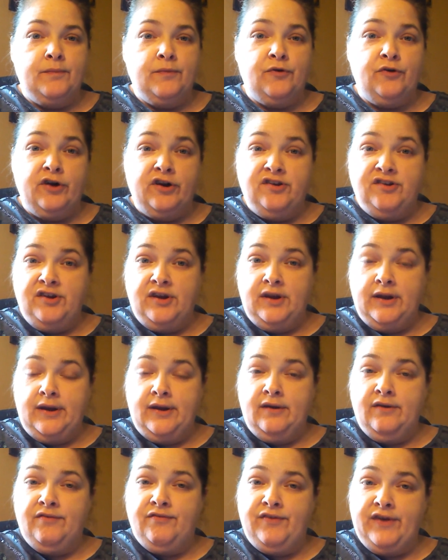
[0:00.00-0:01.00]

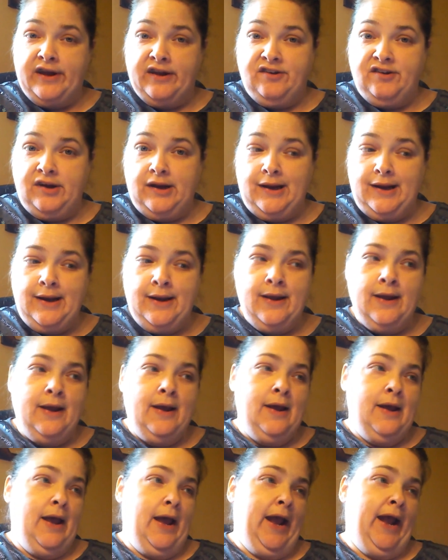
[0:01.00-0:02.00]
Christian fiction,
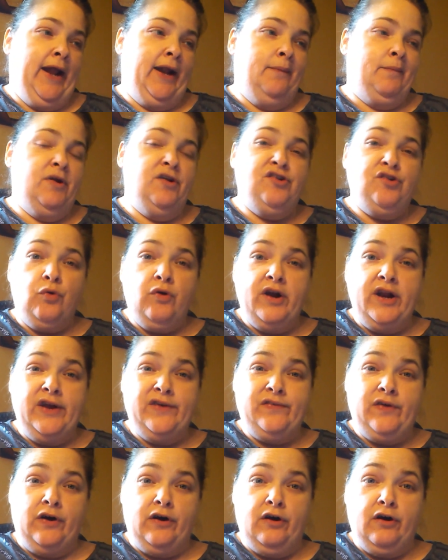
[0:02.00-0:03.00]
and a majority
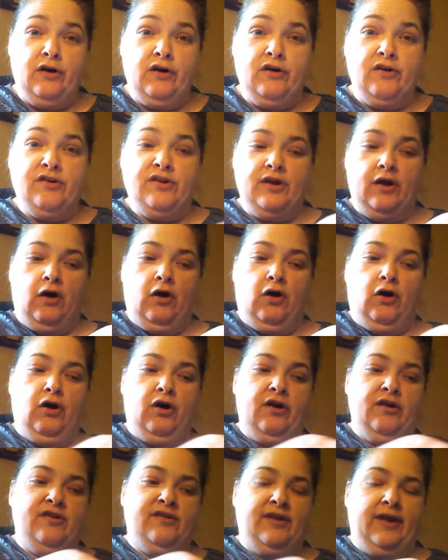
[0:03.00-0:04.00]
of hers
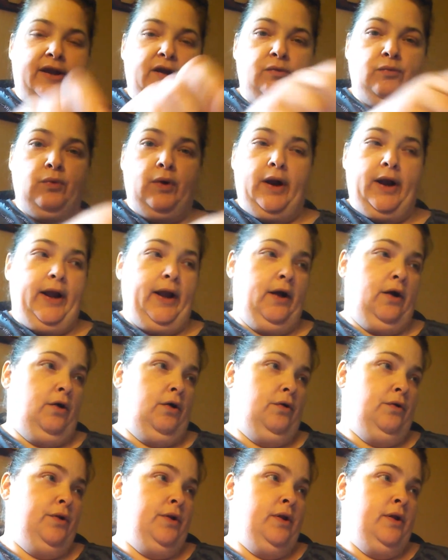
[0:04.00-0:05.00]
are set
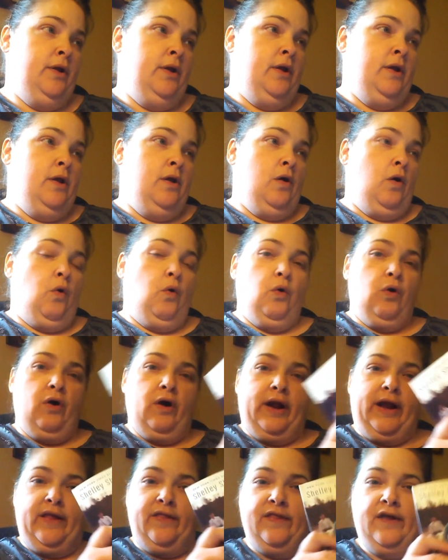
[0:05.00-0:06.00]
around
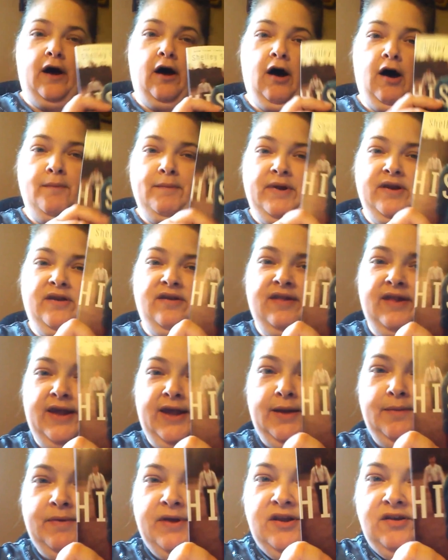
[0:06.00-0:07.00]
or in the Amish
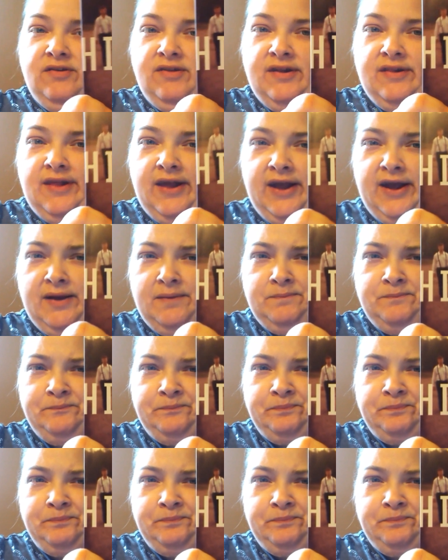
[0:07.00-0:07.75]
thing. Can you see that?